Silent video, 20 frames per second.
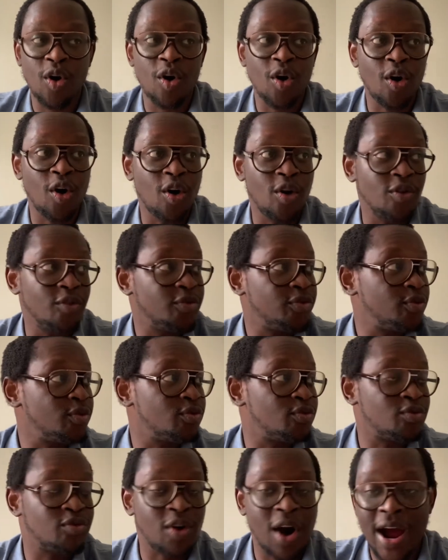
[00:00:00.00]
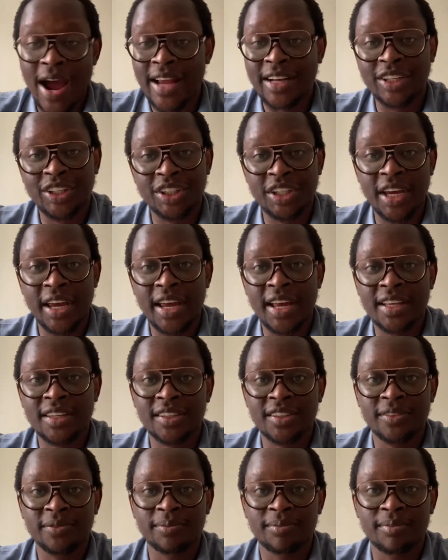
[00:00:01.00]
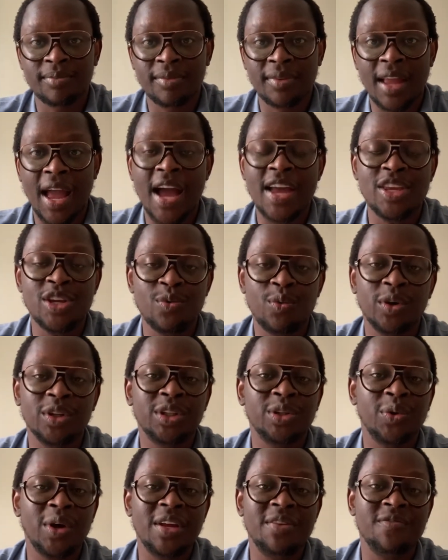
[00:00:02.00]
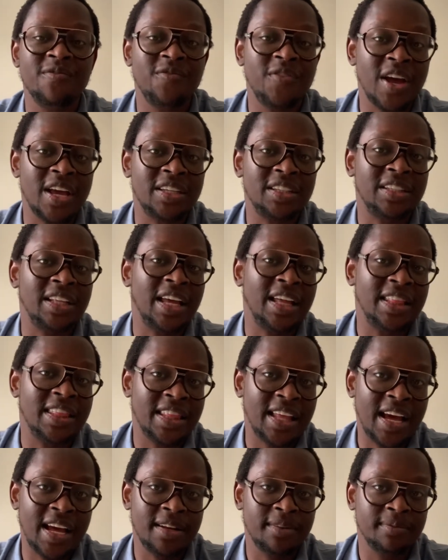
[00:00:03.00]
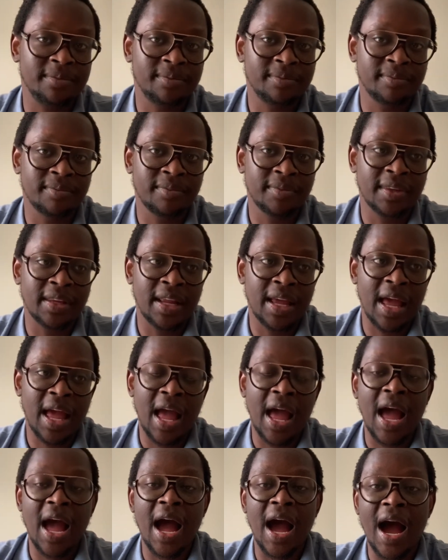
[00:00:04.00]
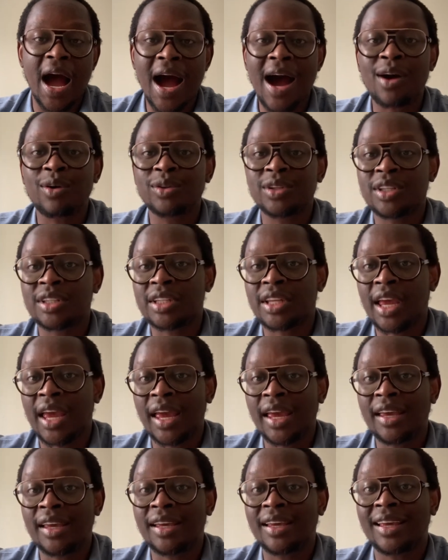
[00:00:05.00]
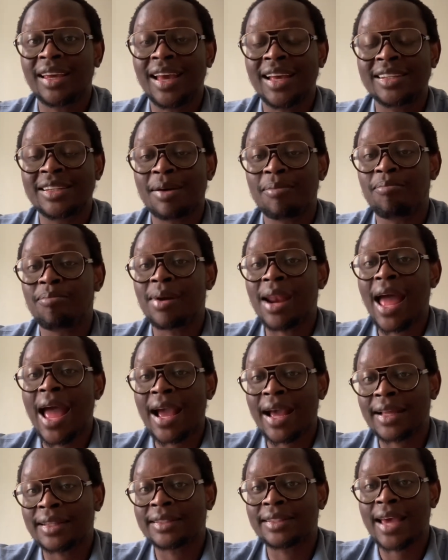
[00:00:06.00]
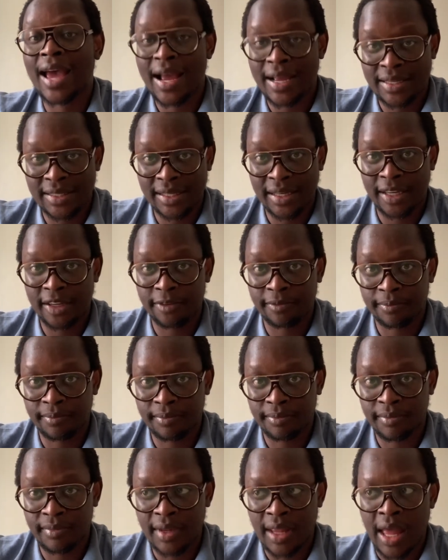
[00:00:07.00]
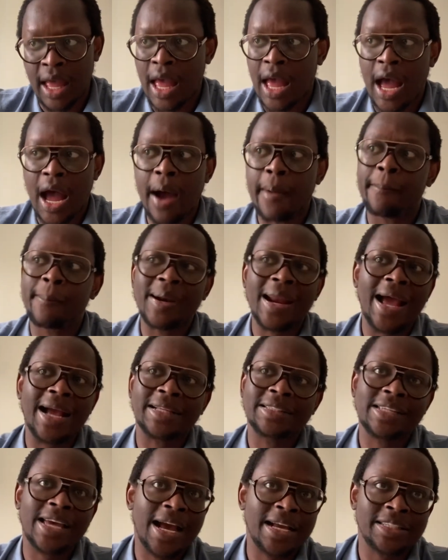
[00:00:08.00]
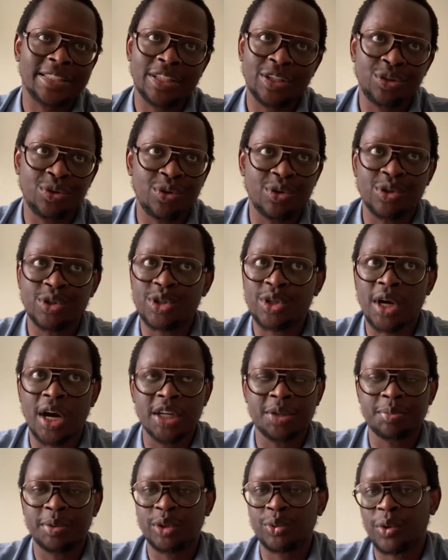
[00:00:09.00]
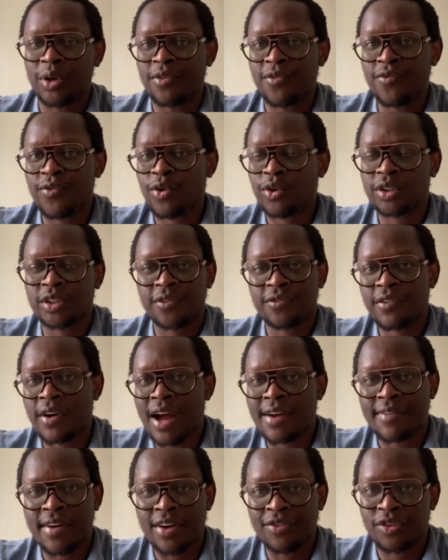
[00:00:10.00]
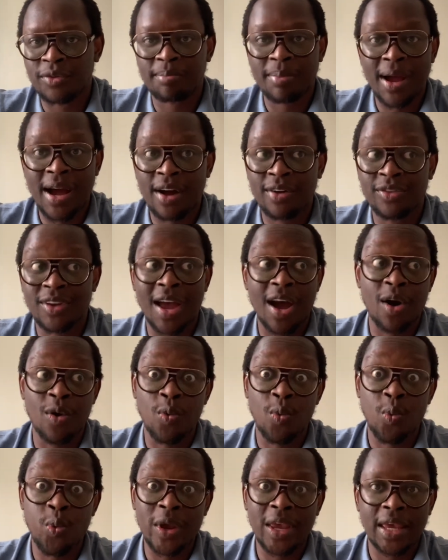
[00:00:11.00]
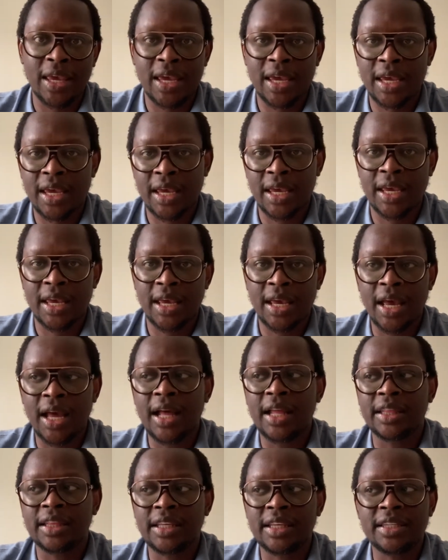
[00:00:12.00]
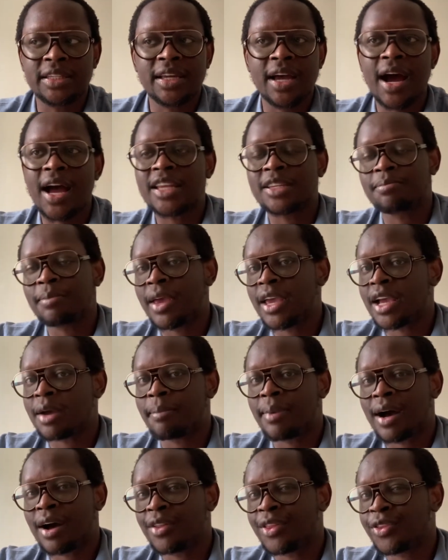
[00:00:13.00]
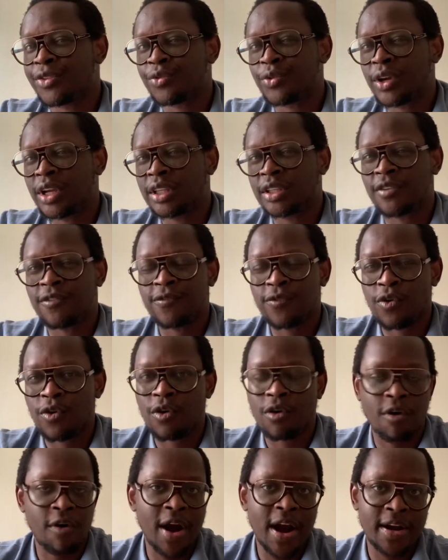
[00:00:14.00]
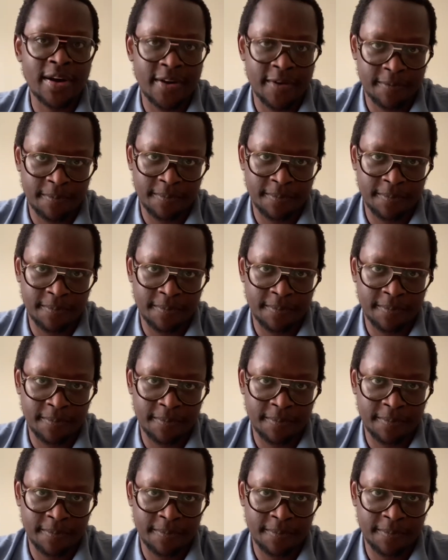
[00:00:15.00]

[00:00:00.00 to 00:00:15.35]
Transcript: of ride shares and you want to invest in that, I would say get a black taxi. A black taxi you can charge between four to 500 pounds a week. These guys make about three to four grand,